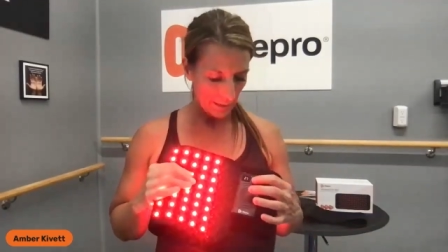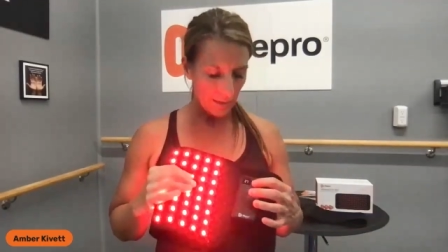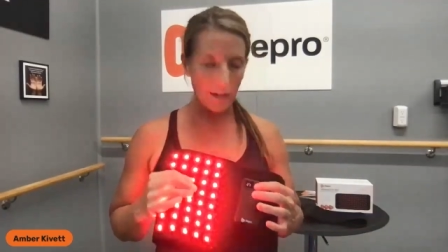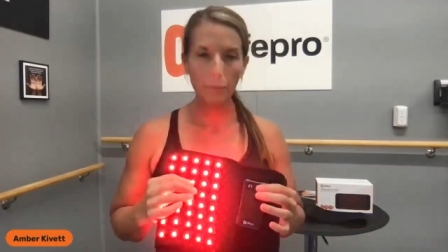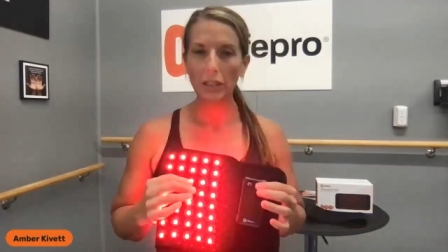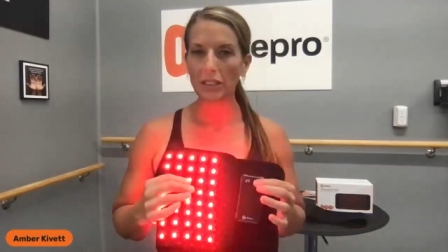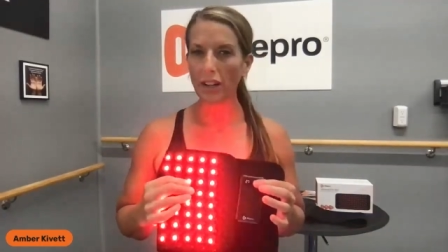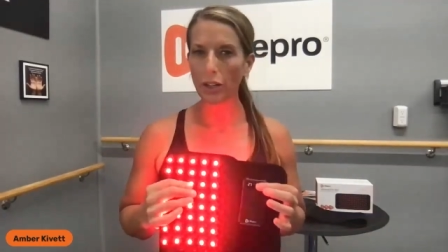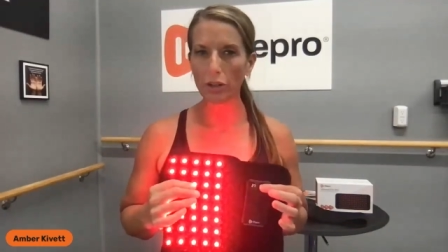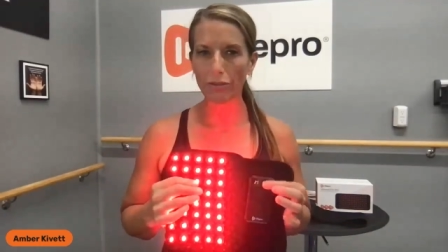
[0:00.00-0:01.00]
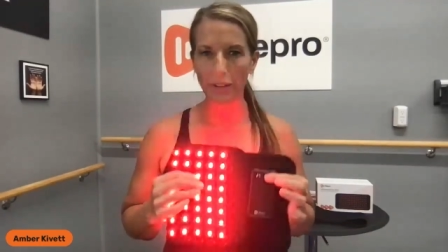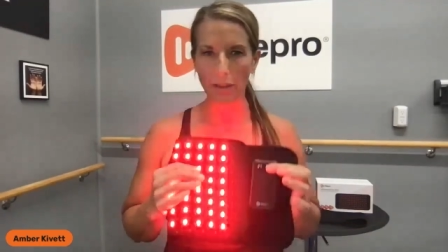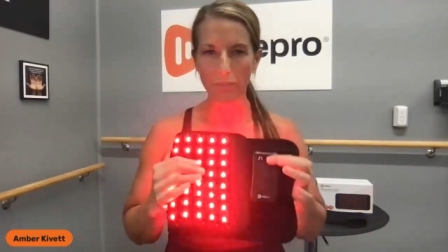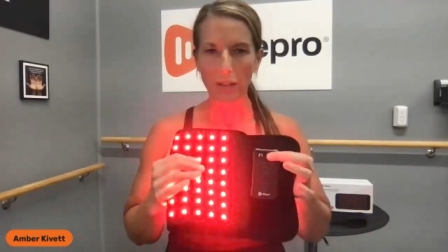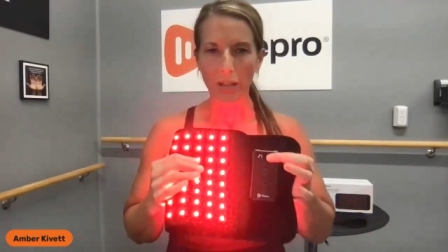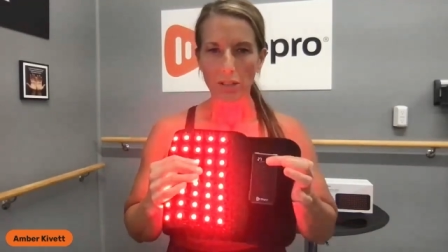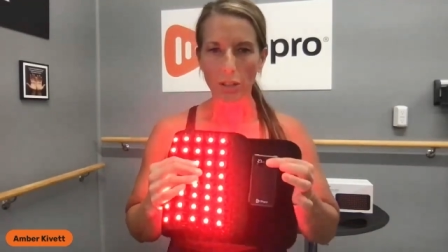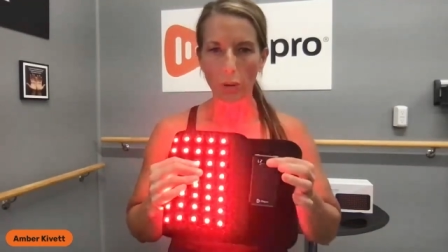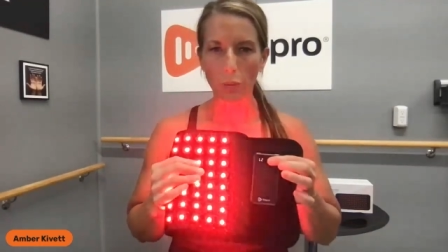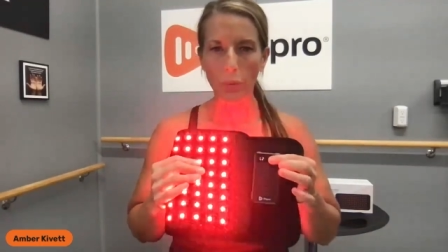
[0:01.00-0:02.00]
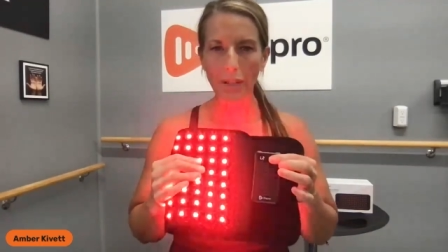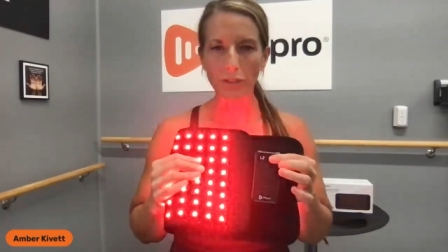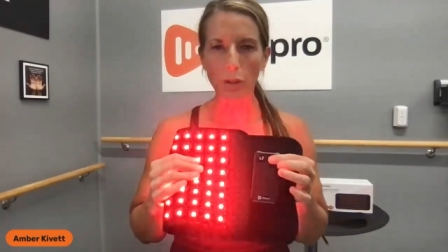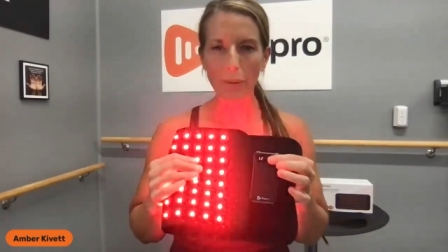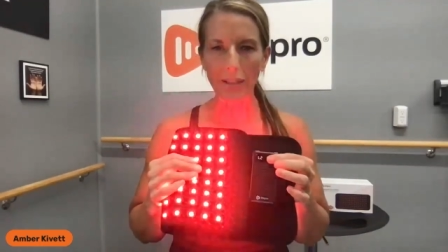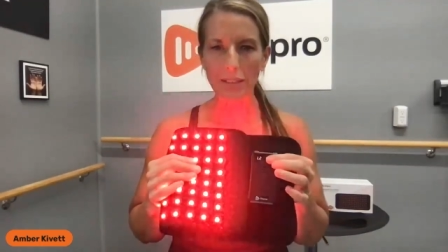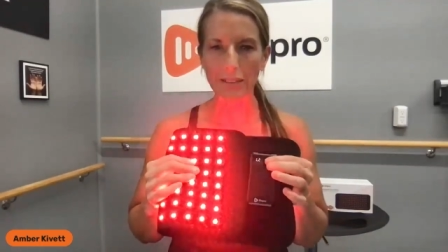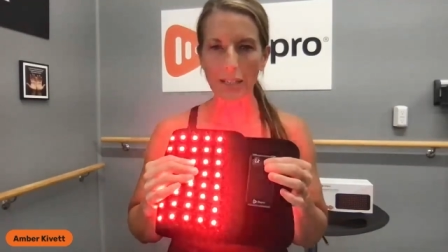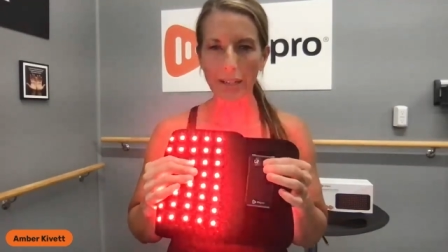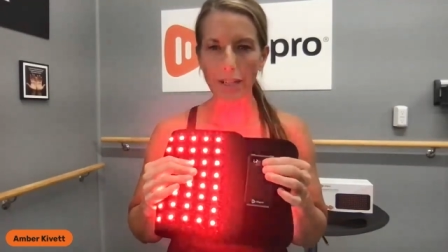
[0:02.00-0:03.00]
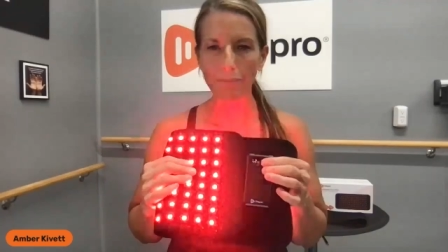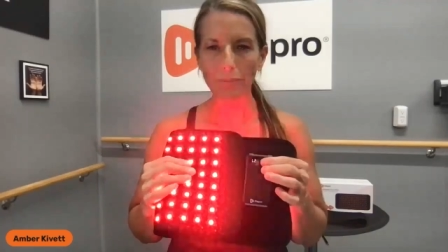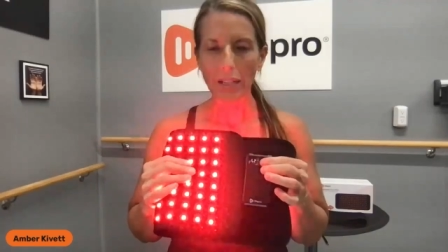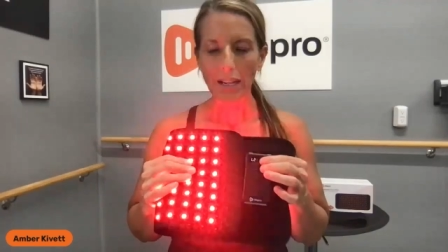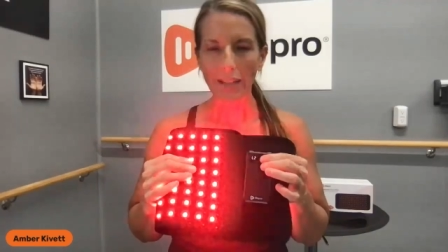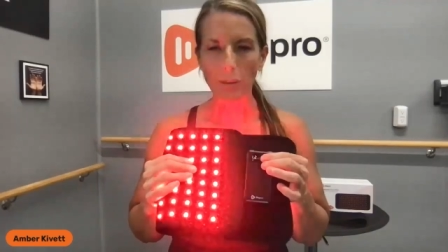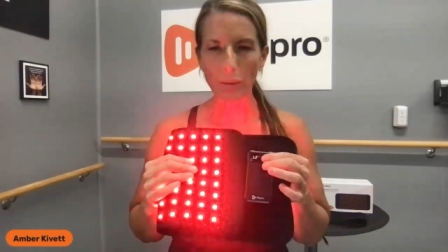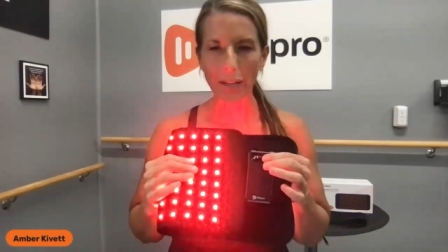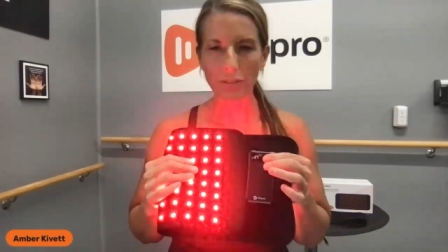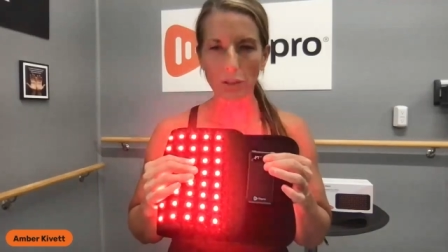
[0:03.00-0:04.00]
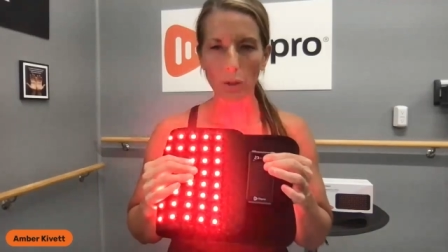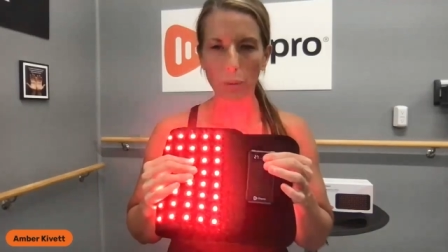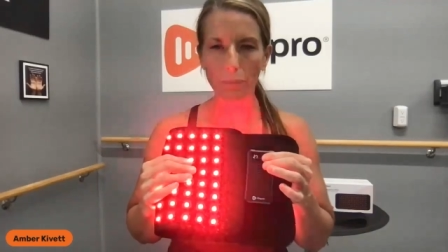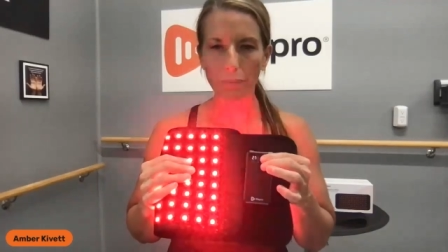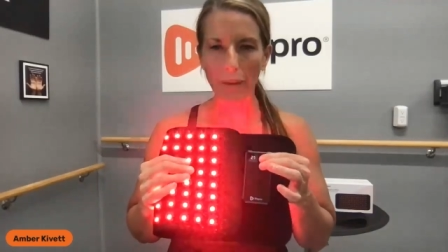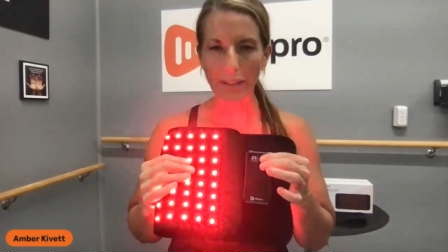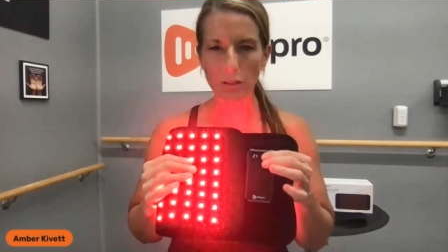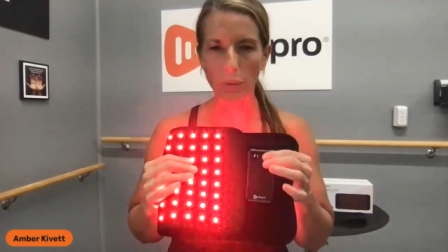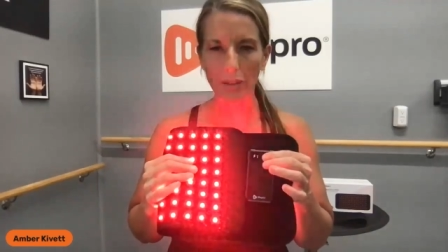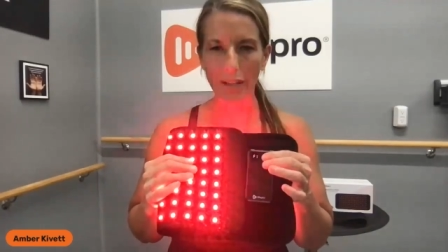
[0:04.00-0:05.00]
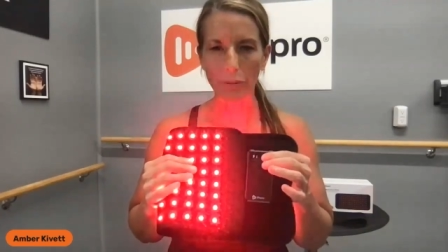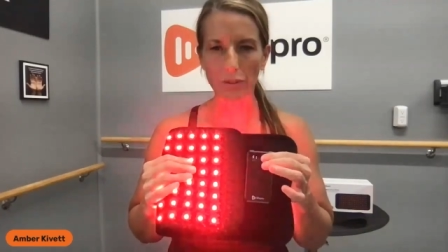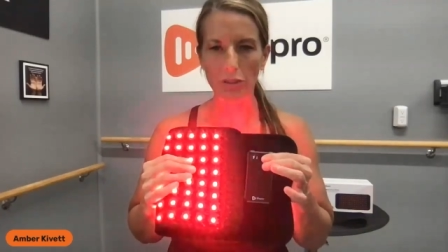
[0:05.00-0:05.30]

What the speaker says: Not good for them. So we have to go back to time, and then we have to go back to our levels.